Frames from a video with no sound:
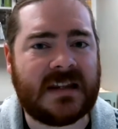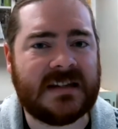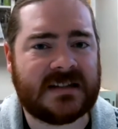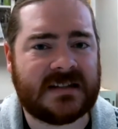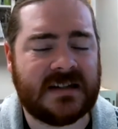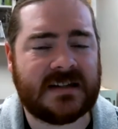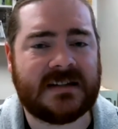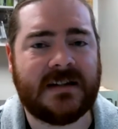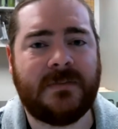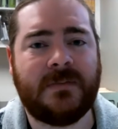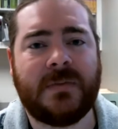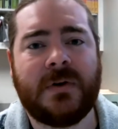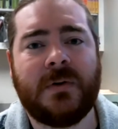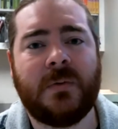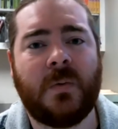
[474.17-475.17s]

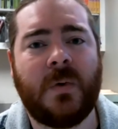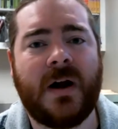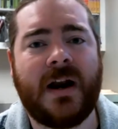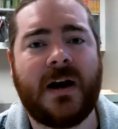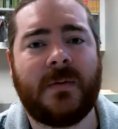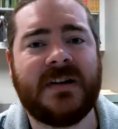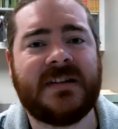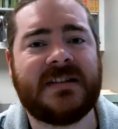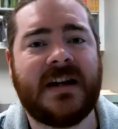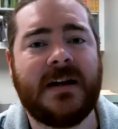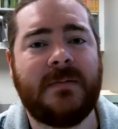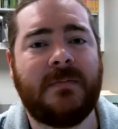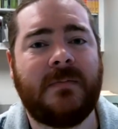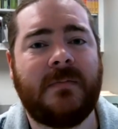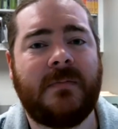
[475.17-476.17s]
system where we say,
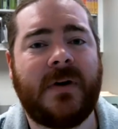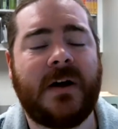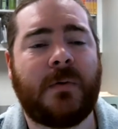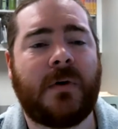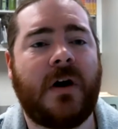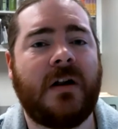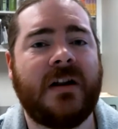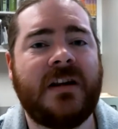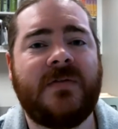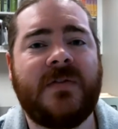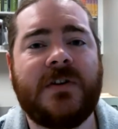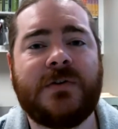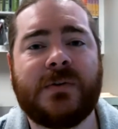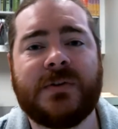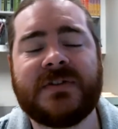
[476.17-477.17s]
but we're all
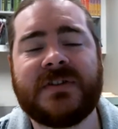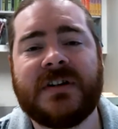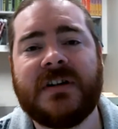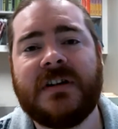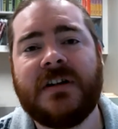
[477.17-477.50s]
individuals.